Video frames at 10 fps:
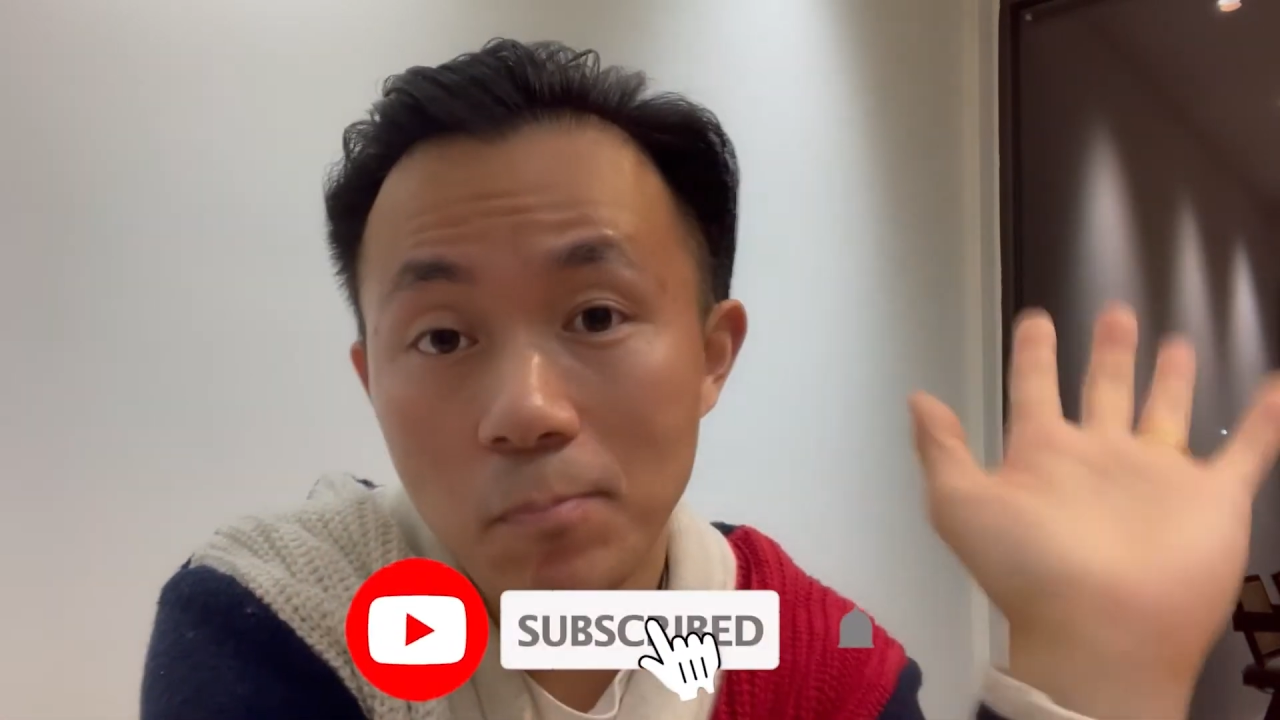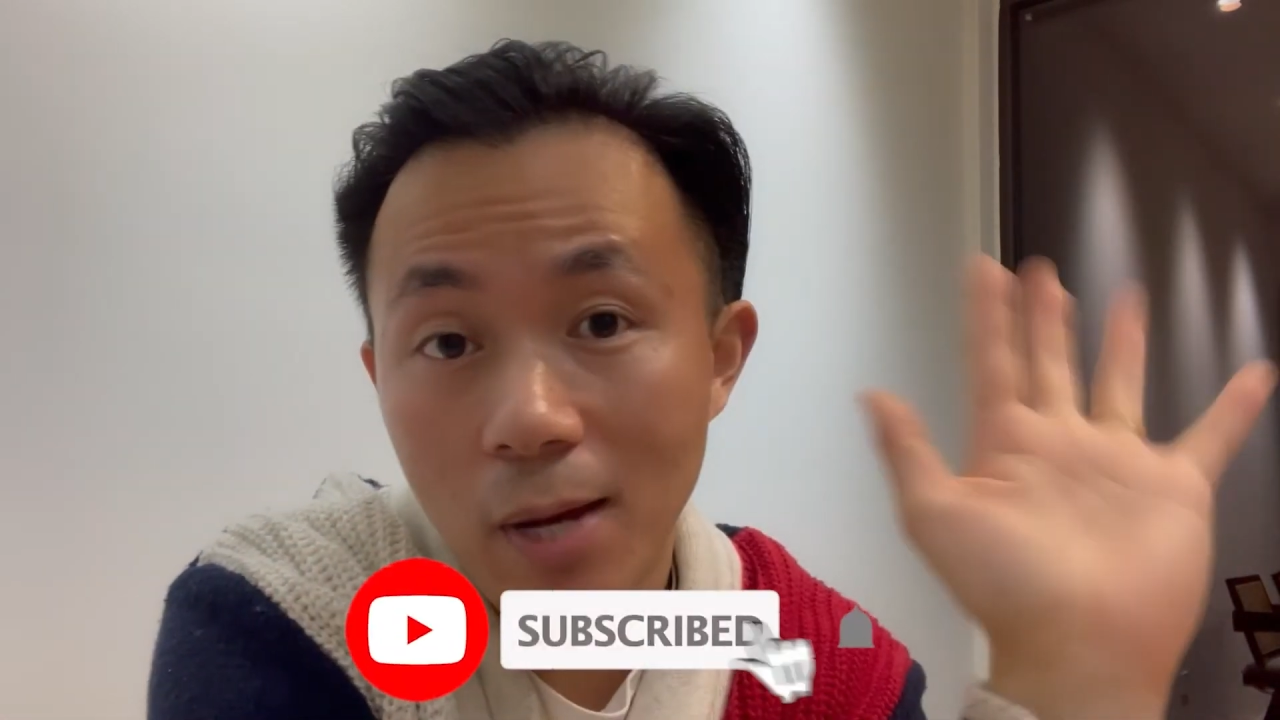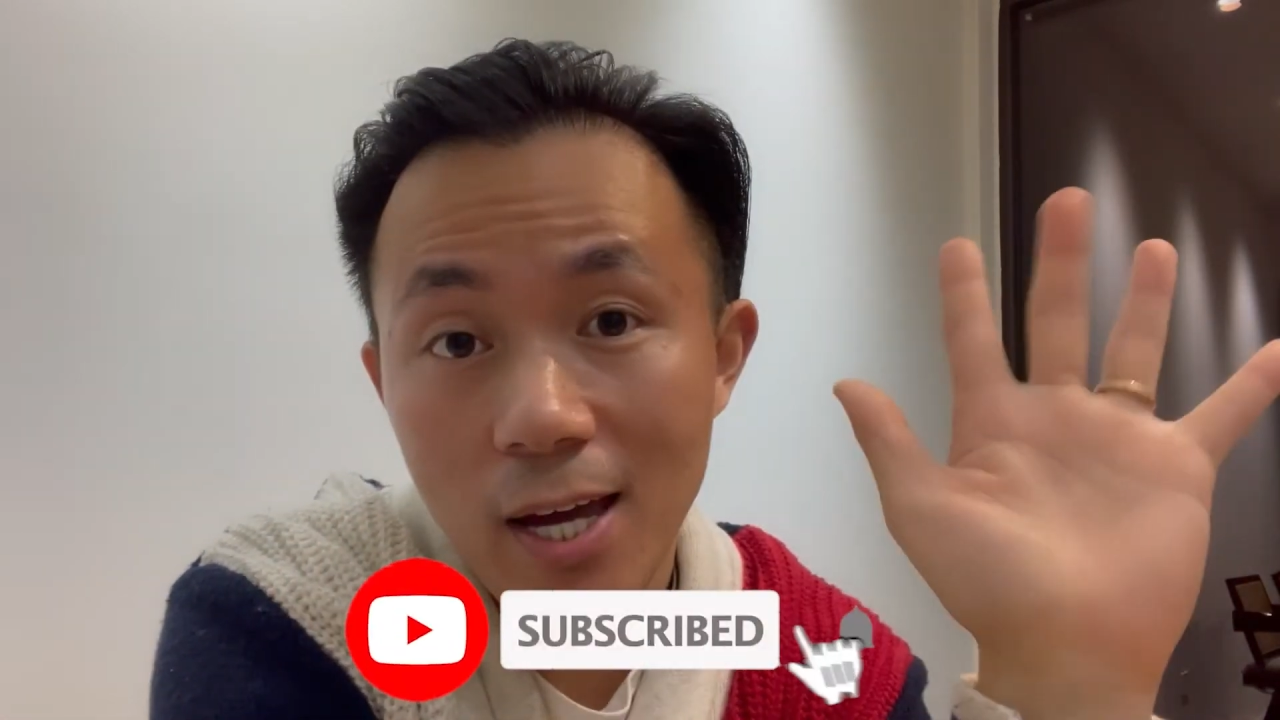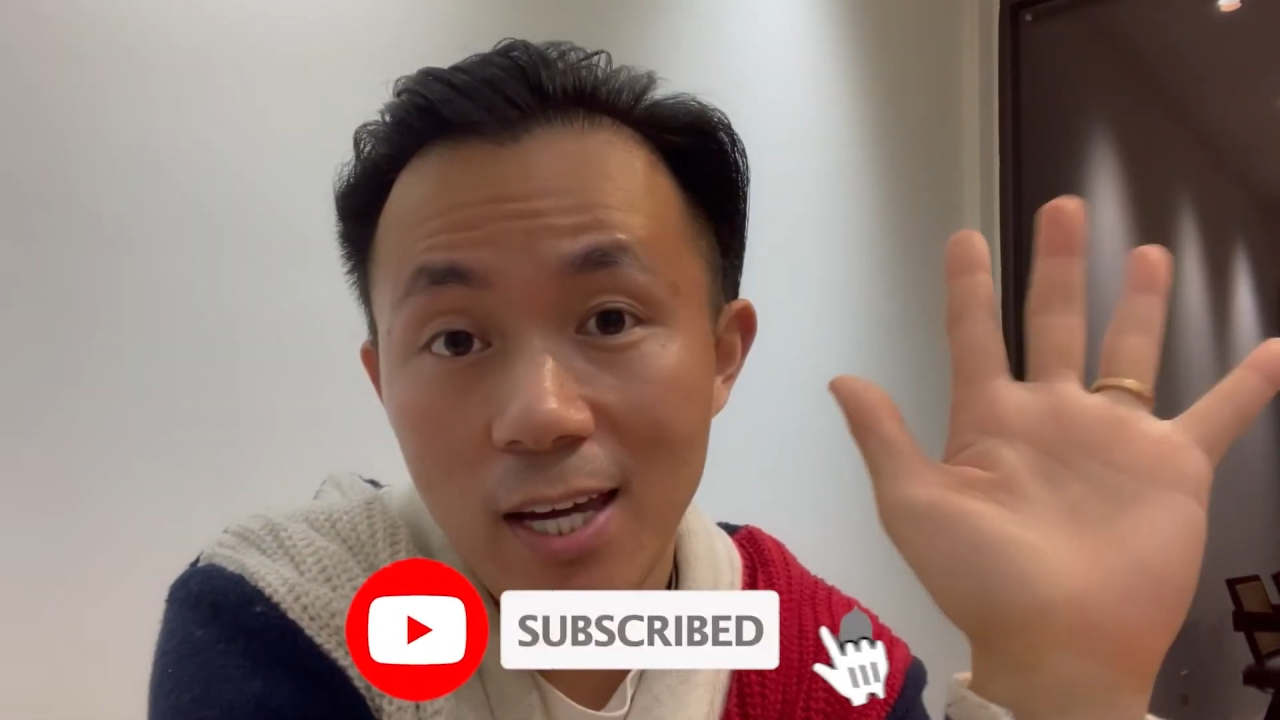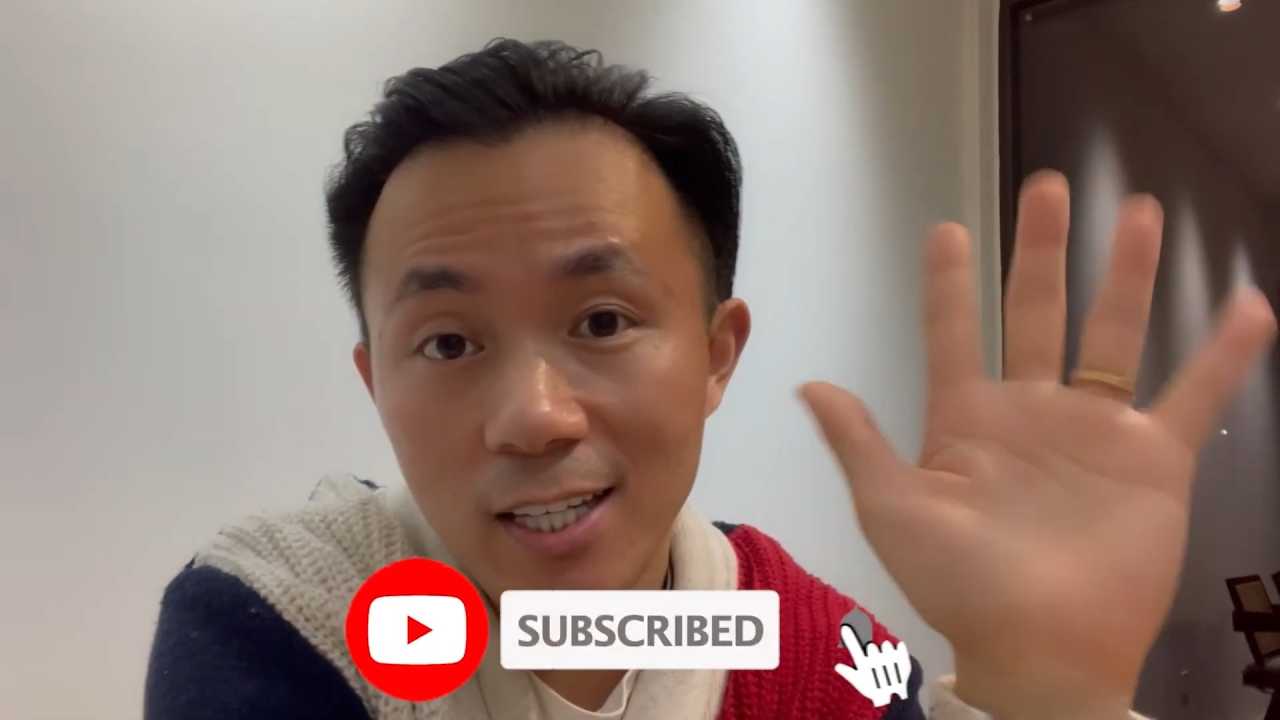
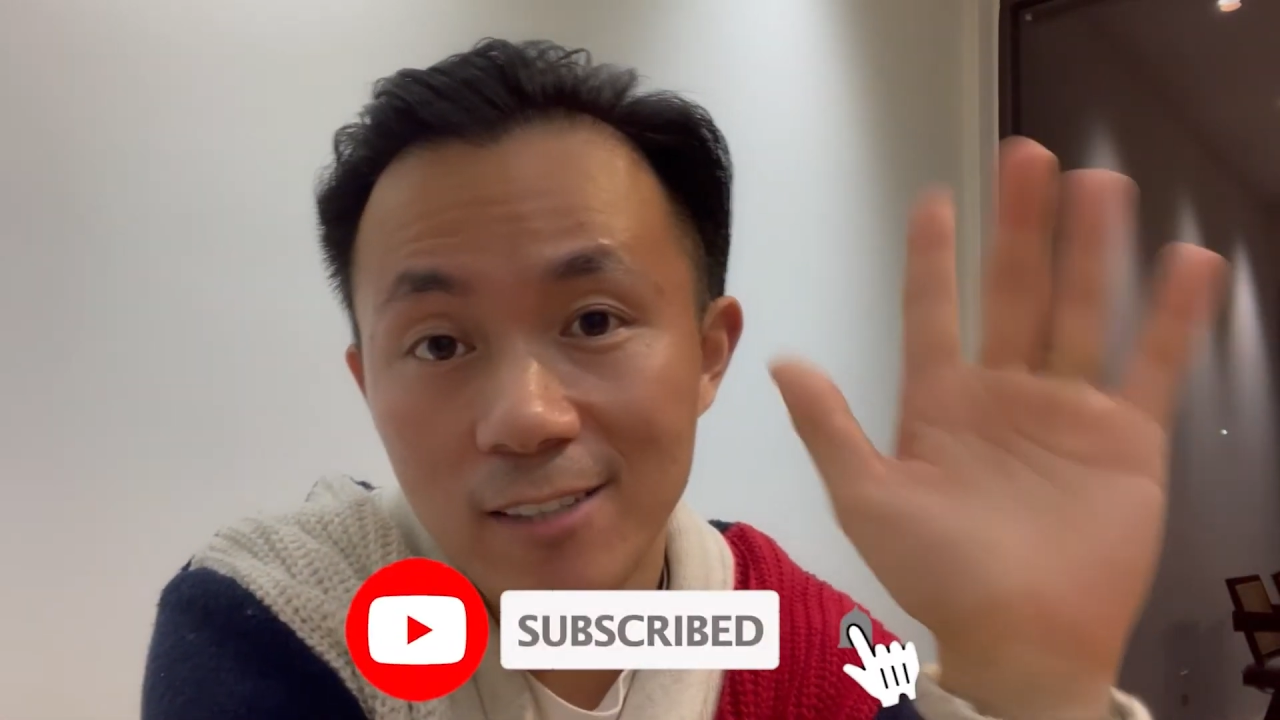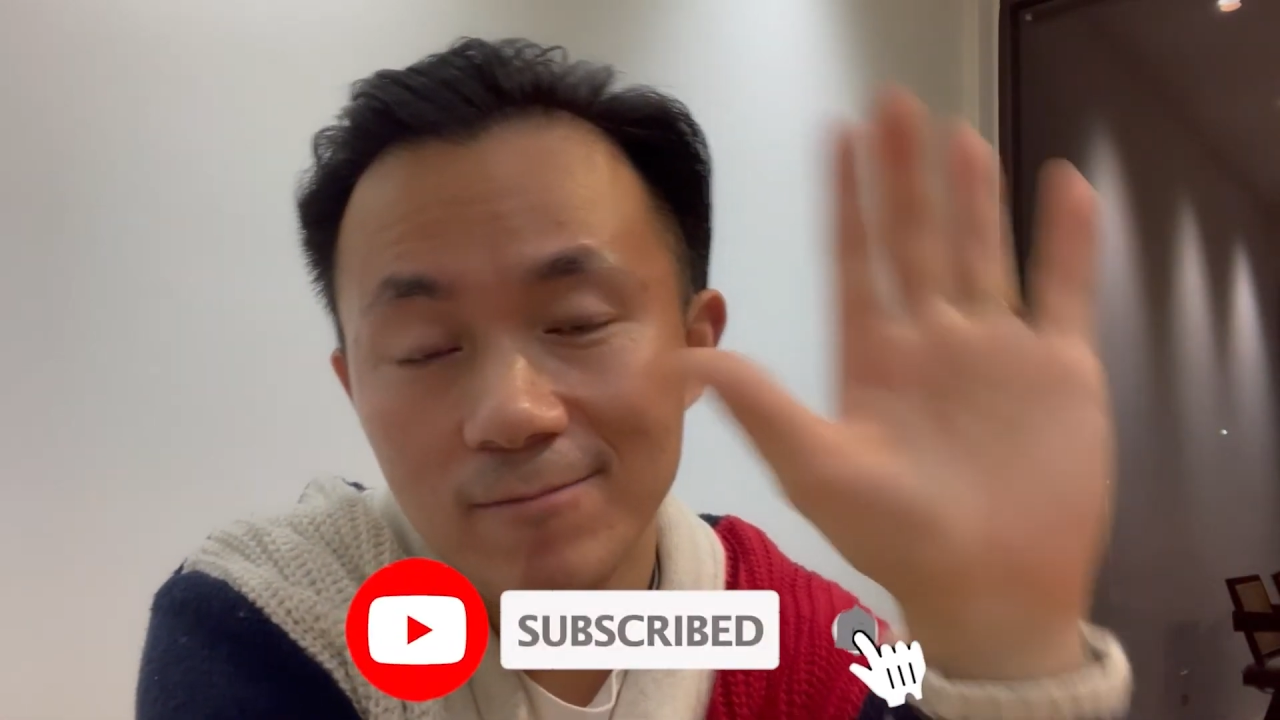Bye.